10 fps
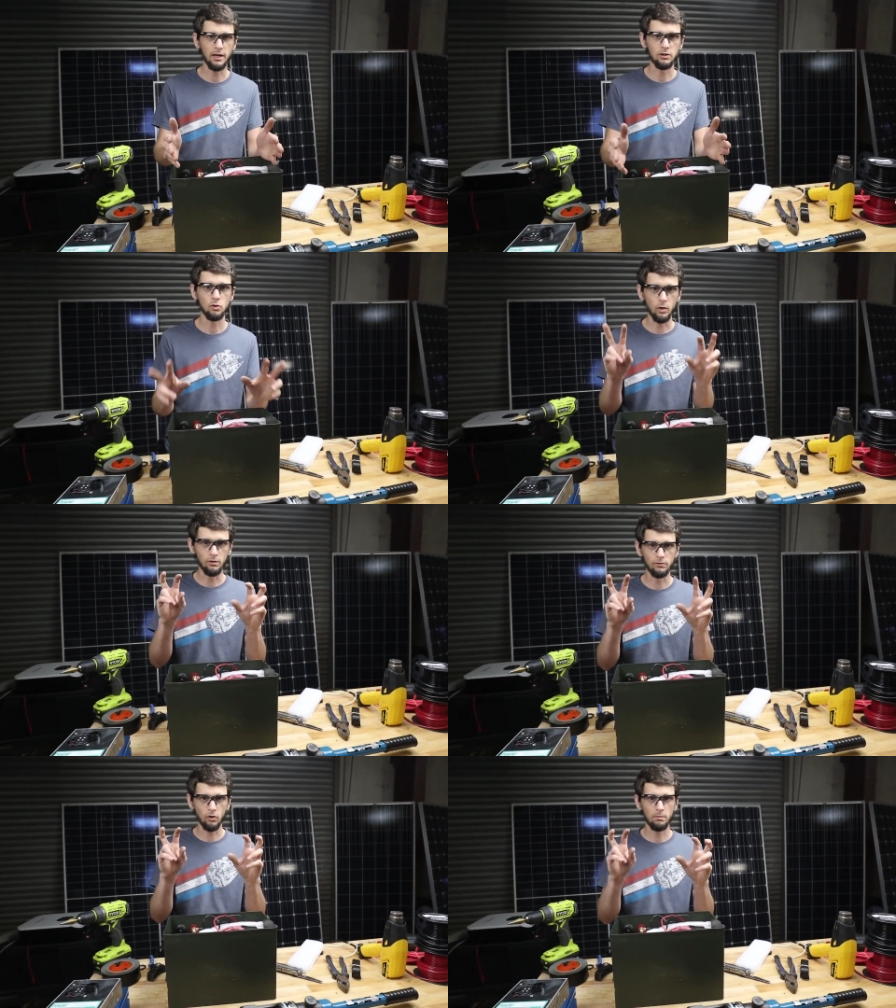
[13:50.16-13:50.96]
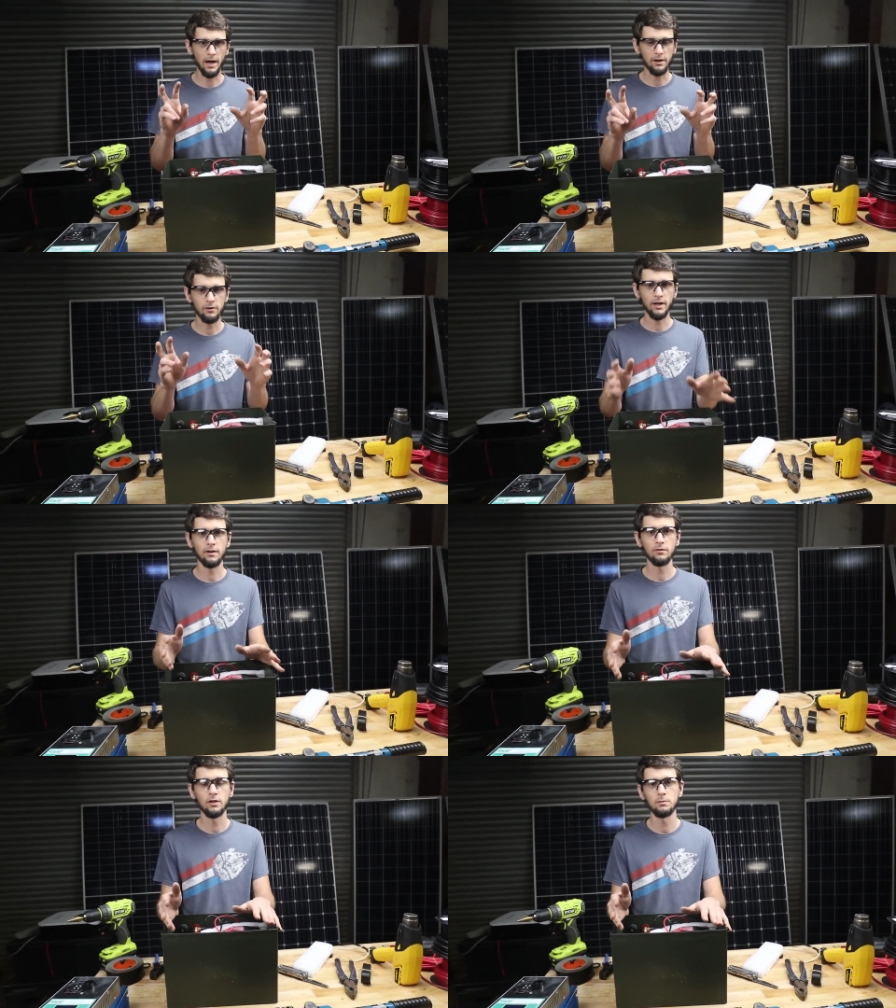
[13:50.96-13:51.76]
a twelve volt battery out
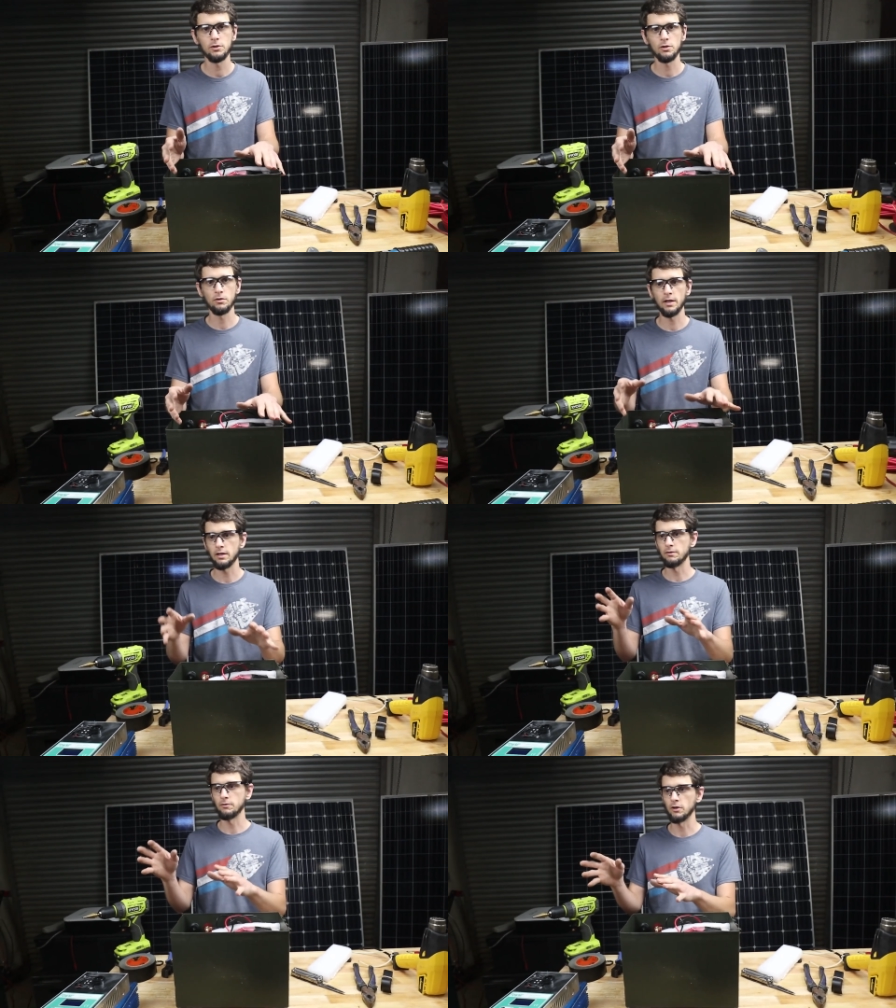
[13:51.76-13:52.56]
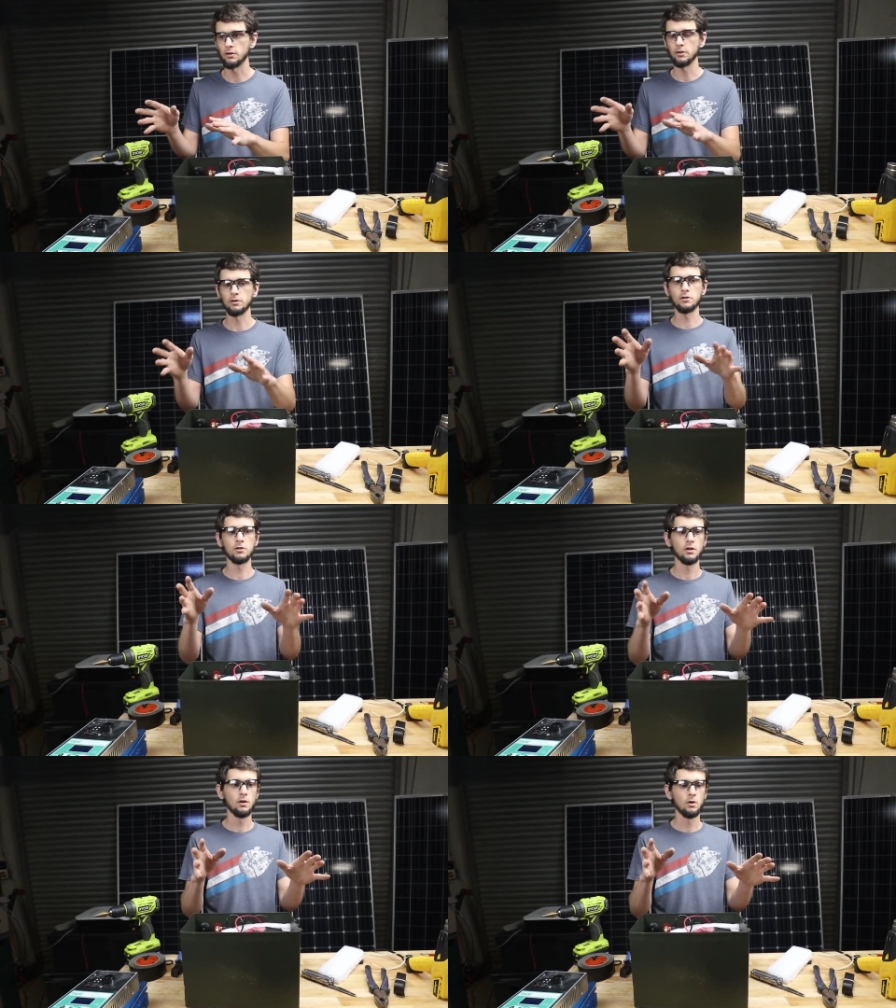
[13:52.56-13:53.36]
of them so that
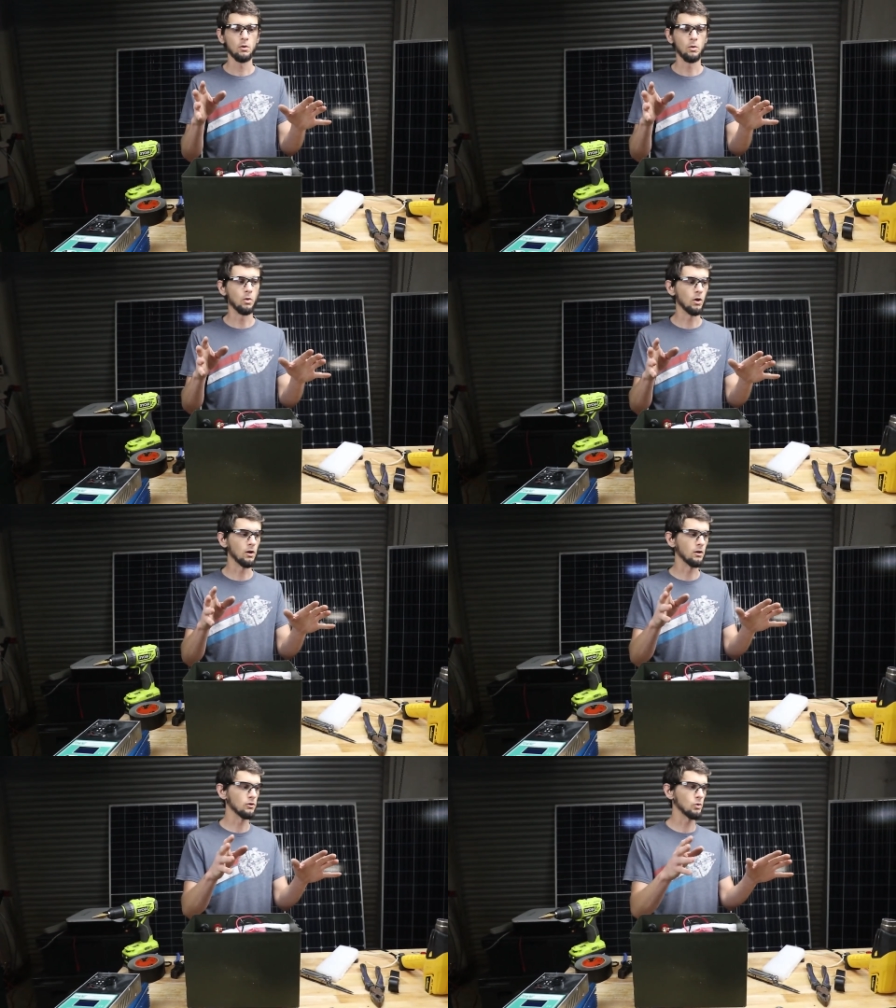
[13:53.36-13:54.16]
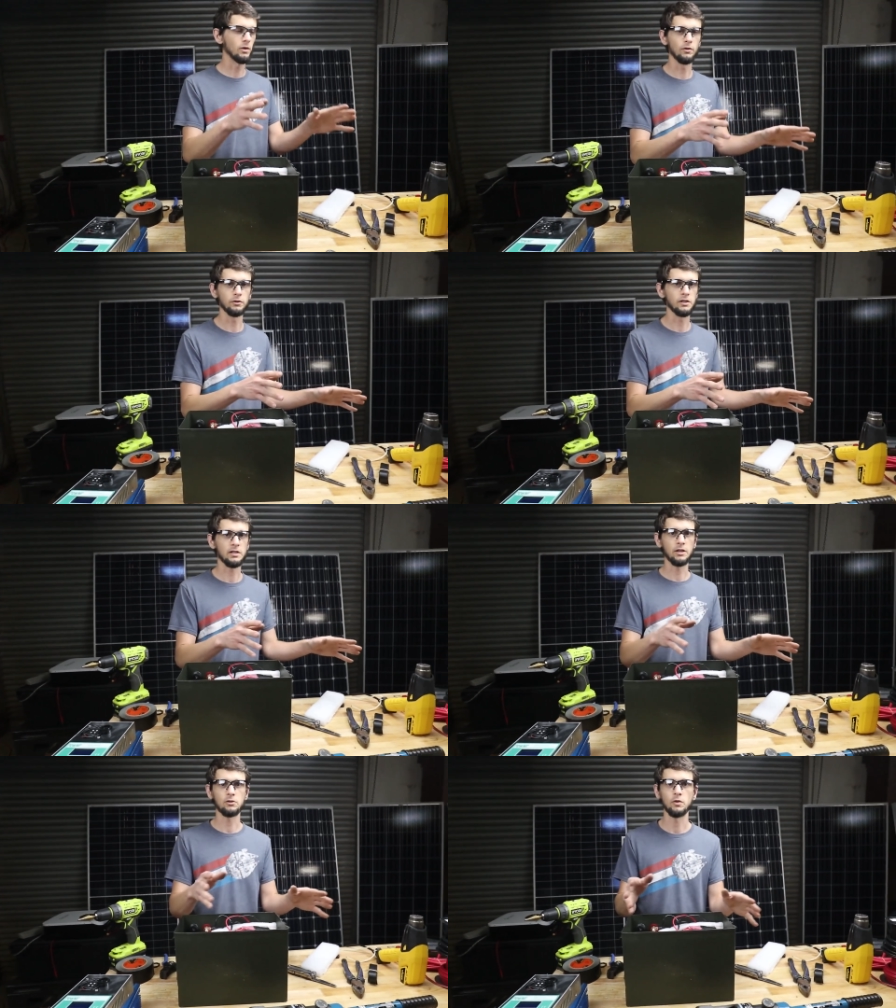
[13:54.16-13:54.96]
inverters or twelve volt
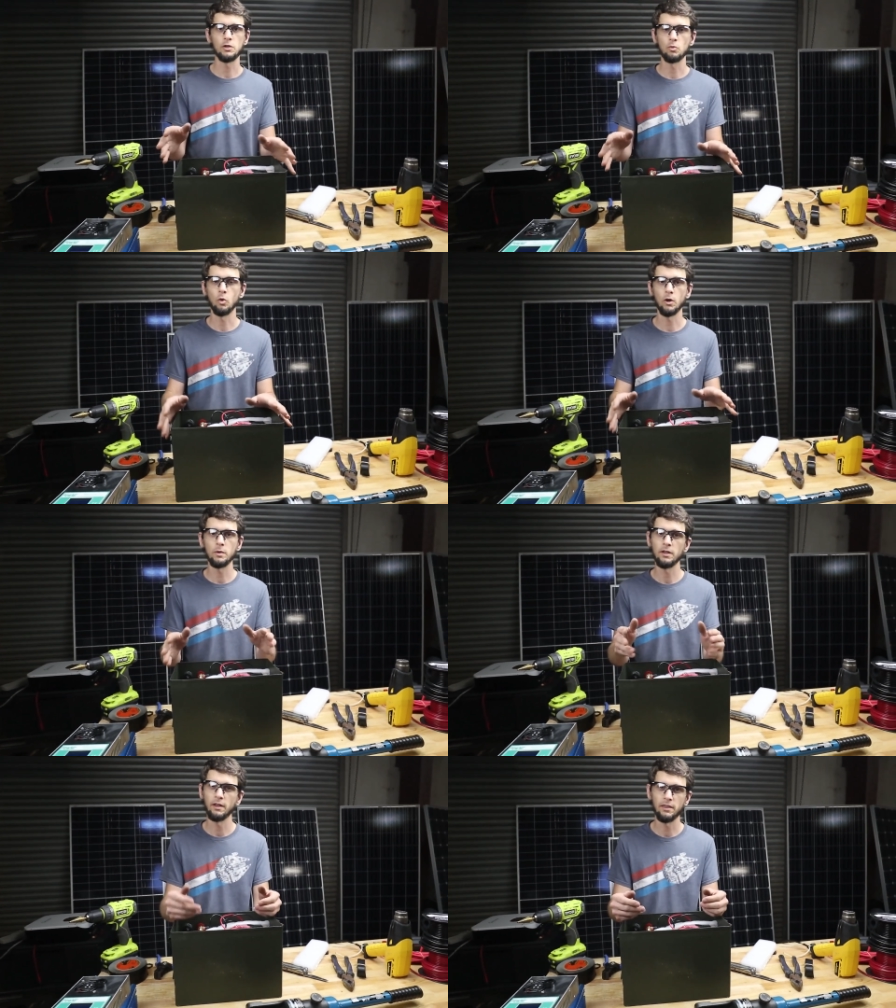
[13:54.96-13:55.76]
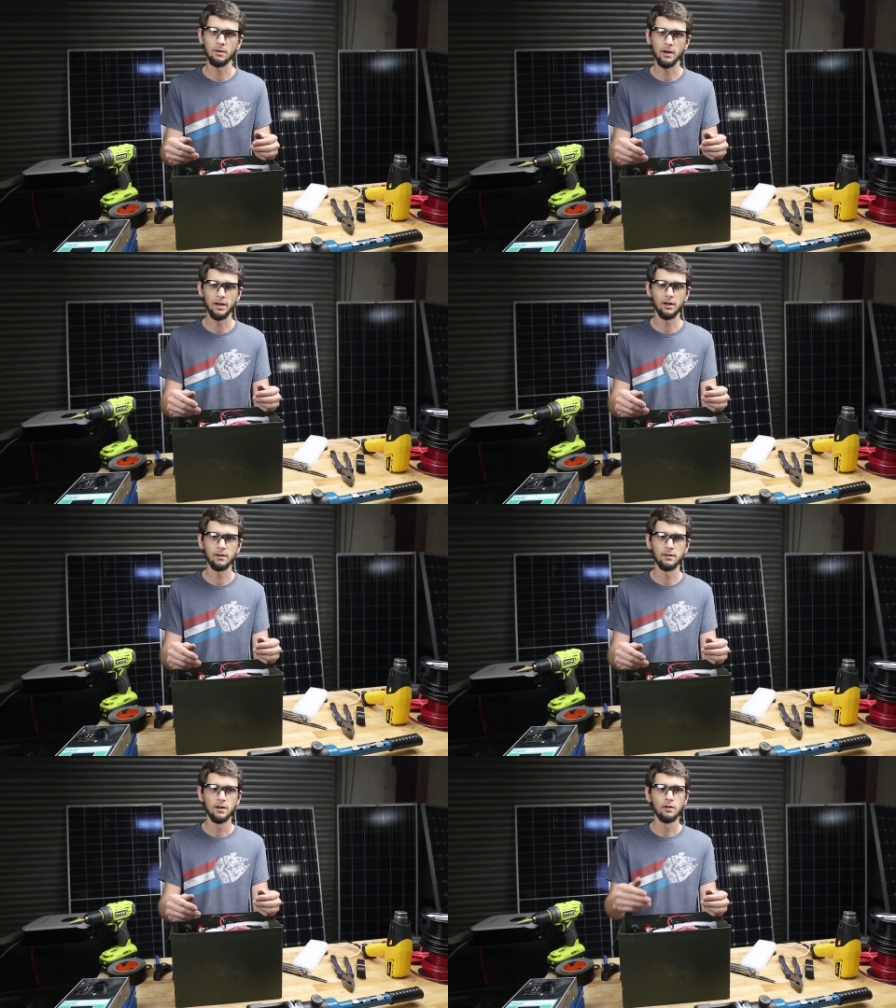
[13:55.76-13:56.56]
accessories work with a lithium
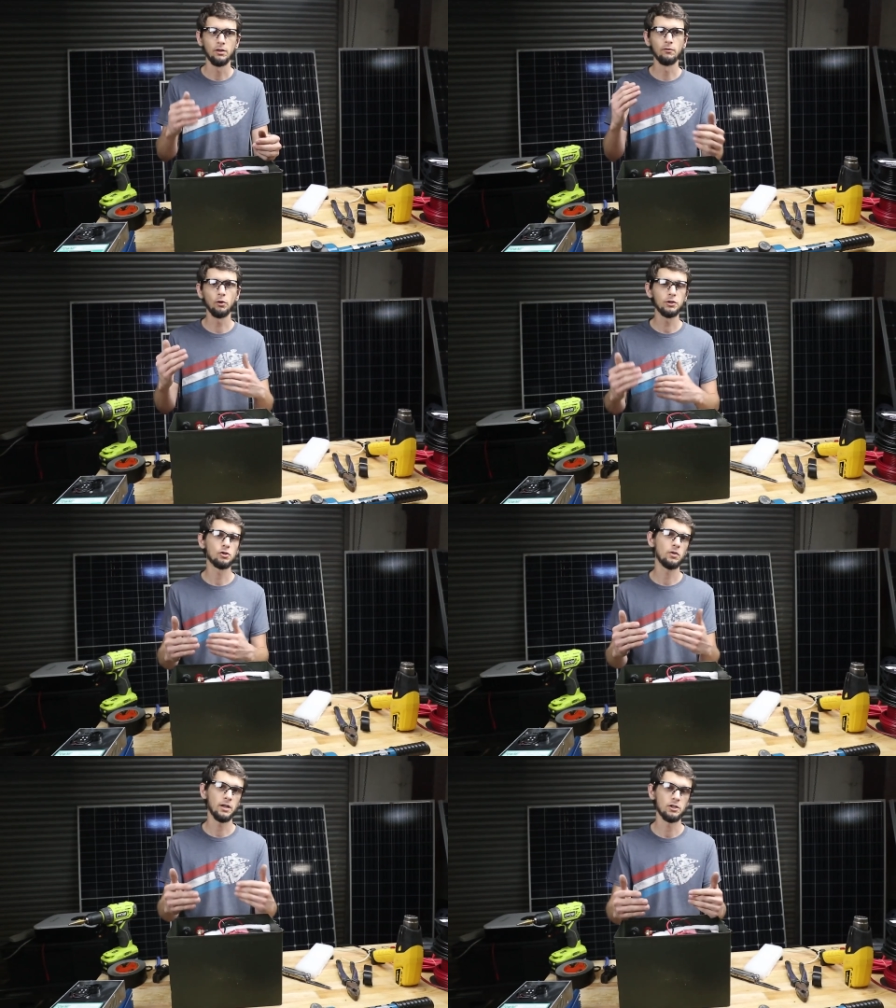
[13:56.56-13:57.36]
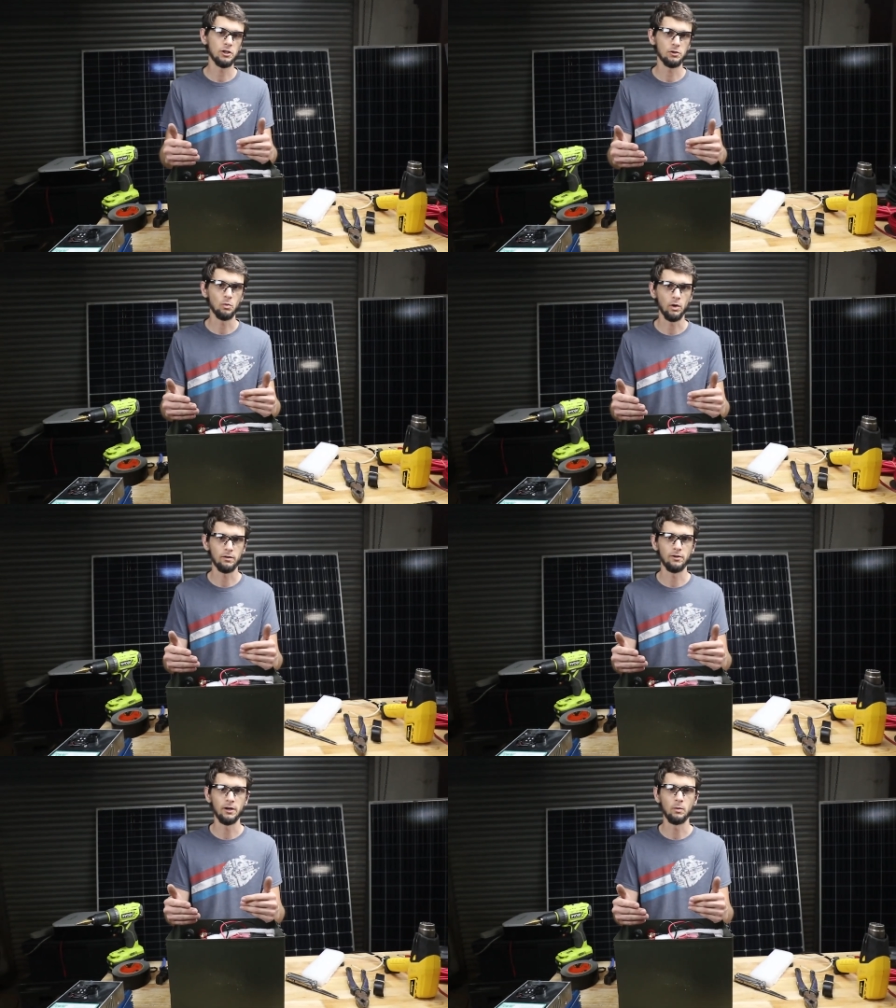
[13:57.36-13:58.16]
ion, the voltage range doesn't
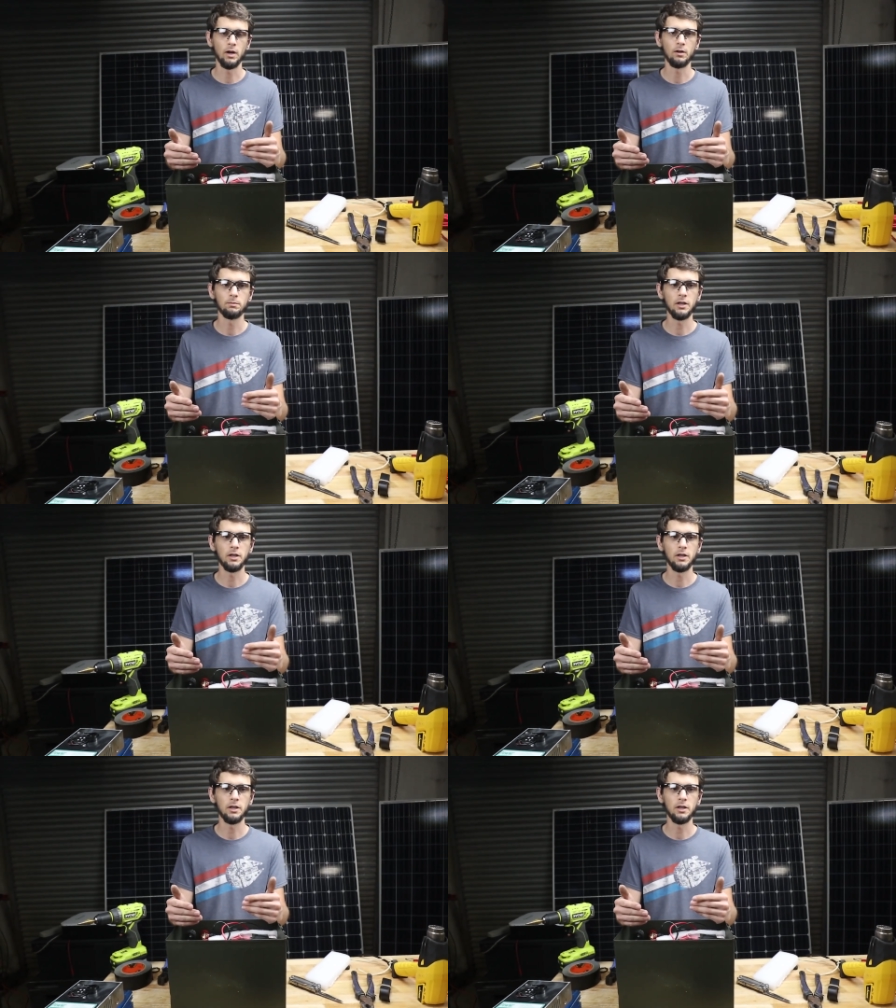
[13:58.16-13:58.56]
work very well.